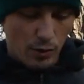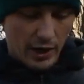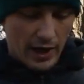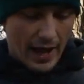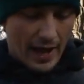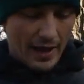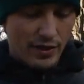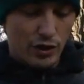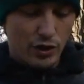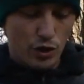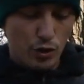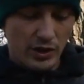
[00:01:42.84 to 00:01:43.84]
one and
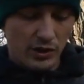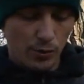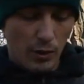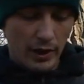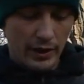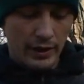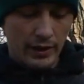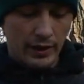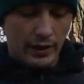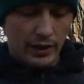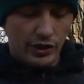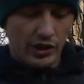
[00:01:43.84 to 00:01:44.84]
the newest one,
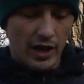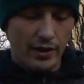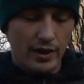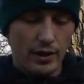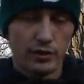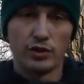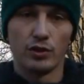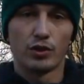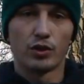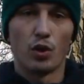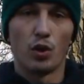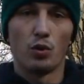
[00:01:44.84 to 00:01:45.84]
shout out to
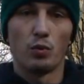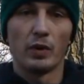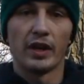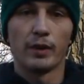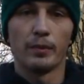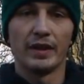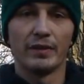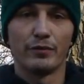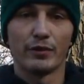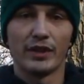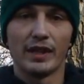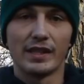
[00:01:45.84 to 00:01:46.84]
Cole Wehrman
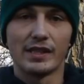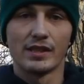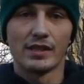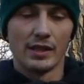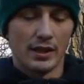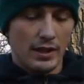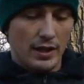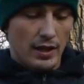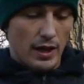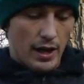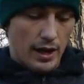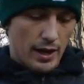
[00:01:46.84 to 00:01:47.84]
for this.
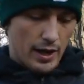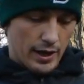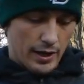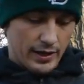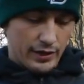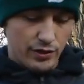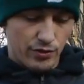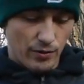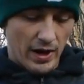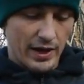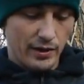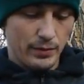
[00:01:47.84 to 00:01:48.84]
He just
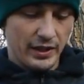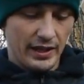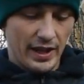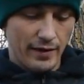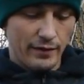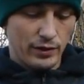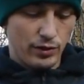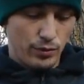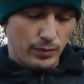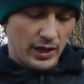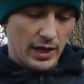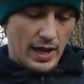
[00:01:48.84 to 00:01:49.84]
randomly gave it
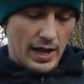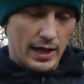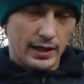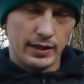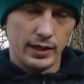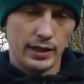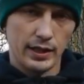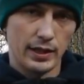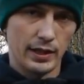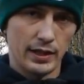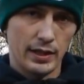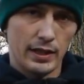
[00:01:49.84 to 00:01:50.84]
to me at,
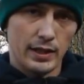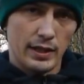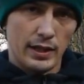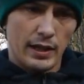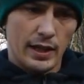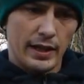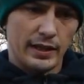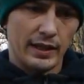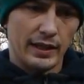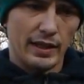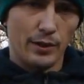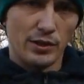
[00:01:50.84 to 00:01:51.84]
I
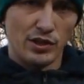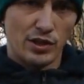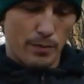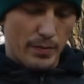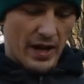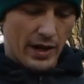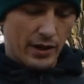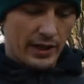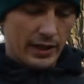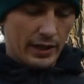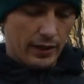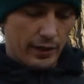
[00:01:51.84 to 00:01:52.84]
think it was
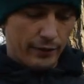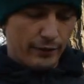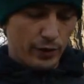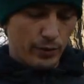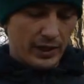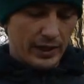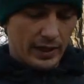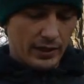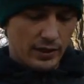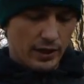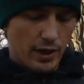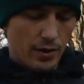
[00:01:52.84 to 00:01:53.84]
DeBerry a few
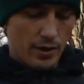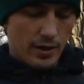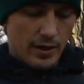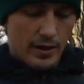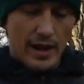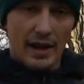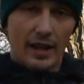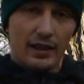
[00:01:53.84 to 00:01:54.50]
weekends ago, and I